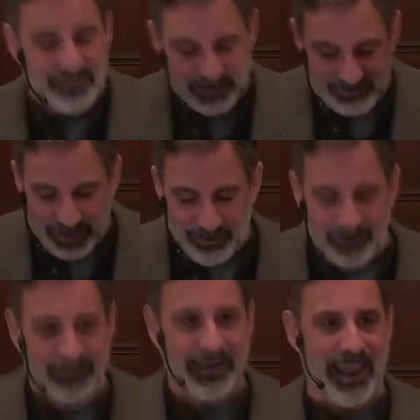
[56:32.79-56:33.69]
They get
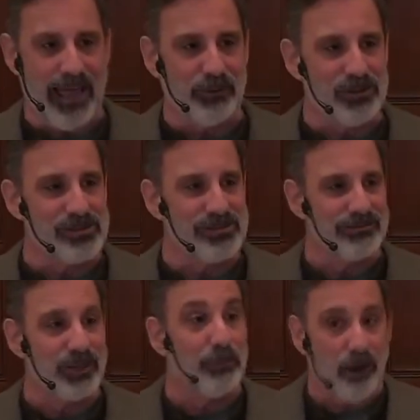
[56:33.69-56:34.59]
on the camels,
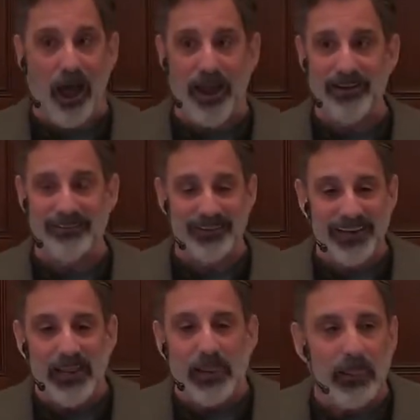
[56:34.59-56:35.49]
the bride,
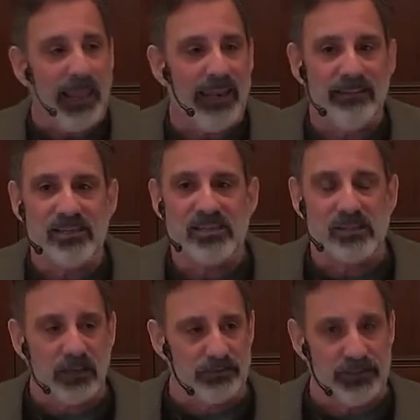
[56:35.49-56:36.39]
and the
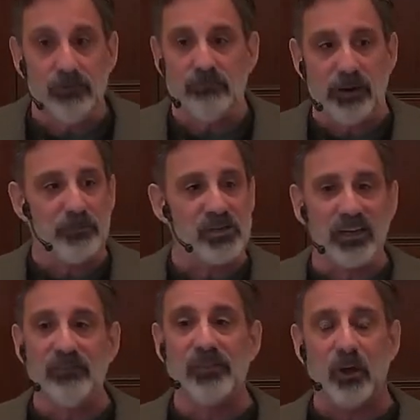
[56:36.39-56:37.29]
servant,
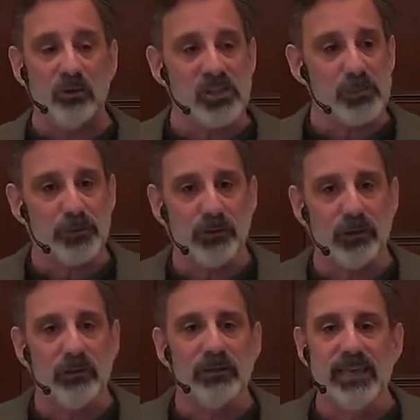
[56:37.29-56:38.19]
representative of the Holy
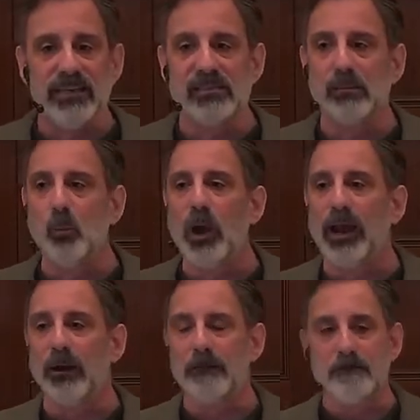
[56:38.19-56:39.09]
Spirit, takes them where?